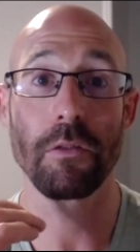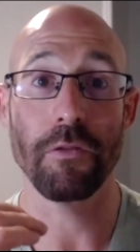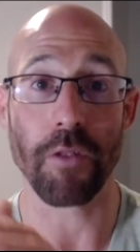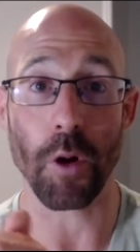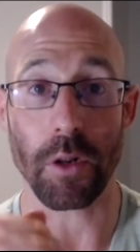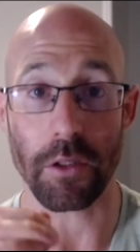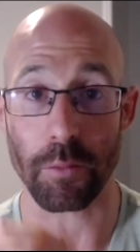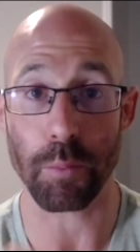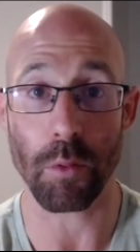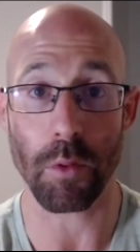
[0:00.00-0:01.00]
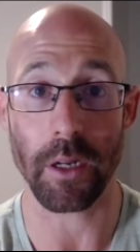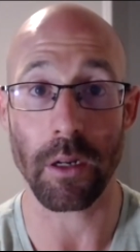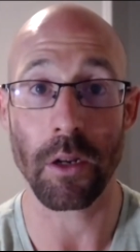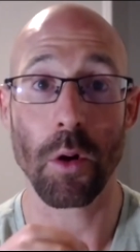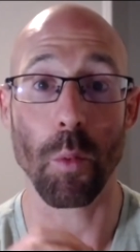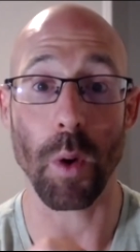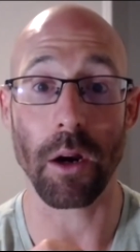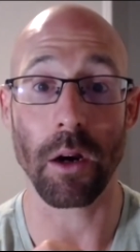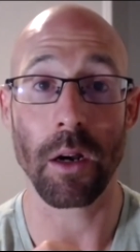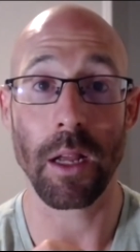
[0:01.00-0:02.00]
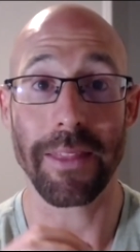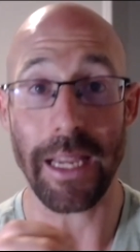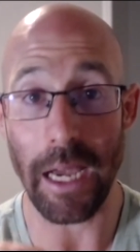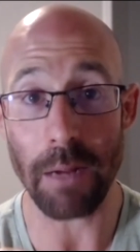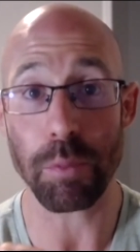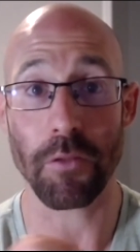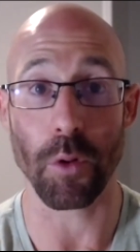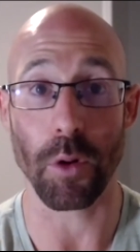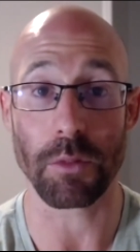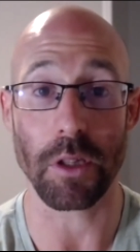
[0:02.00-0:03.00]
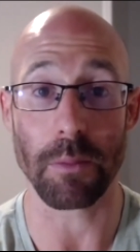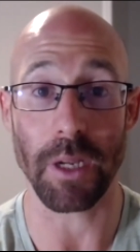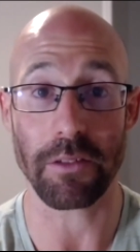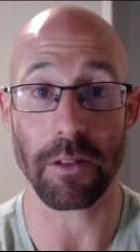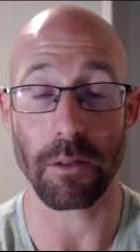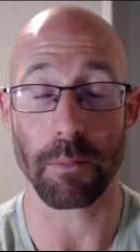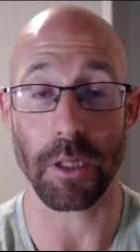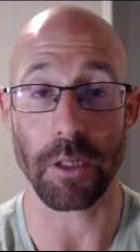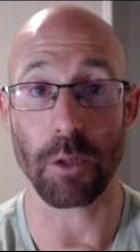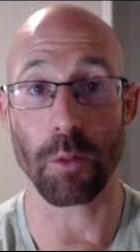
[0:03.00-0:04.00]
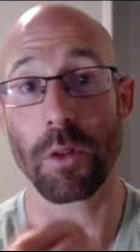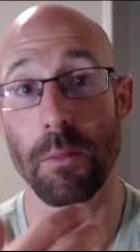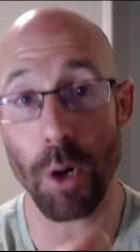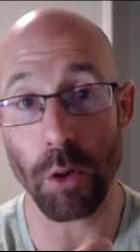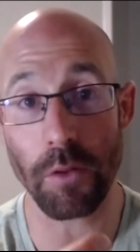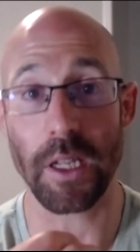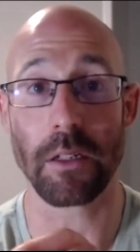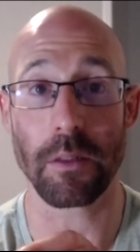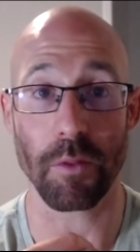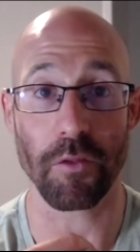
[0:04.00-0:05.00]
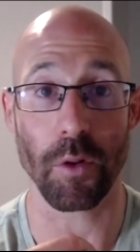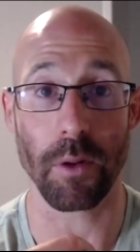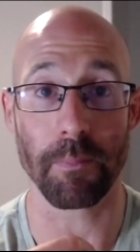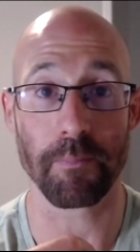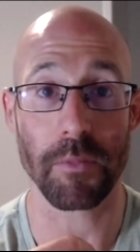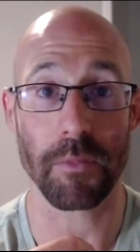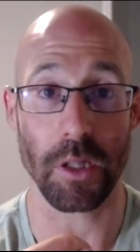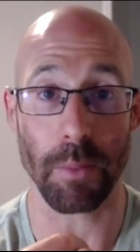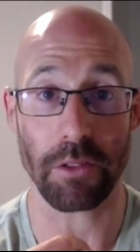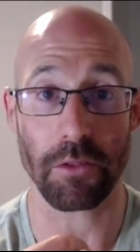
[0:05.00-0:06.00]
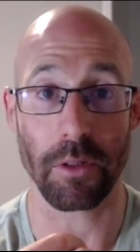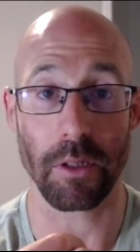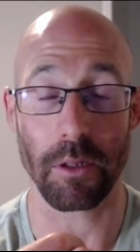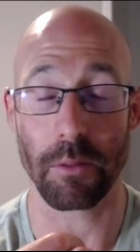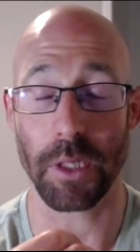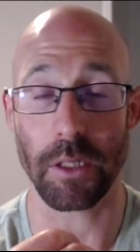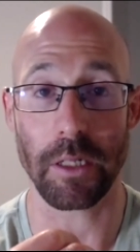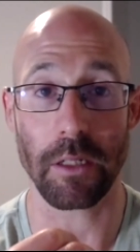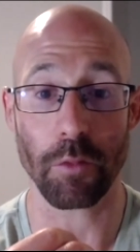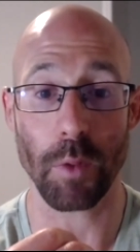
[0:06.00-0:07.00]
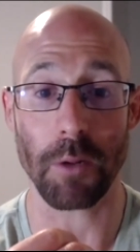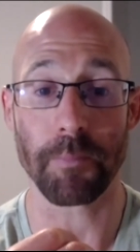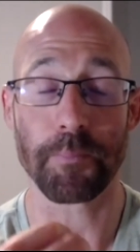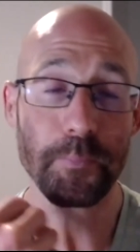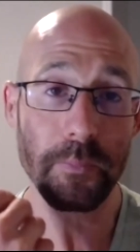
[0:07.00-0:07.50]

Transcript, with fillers: focused point where they can perform to the best of their ability or they're motivated to perform to the best of their ability as well.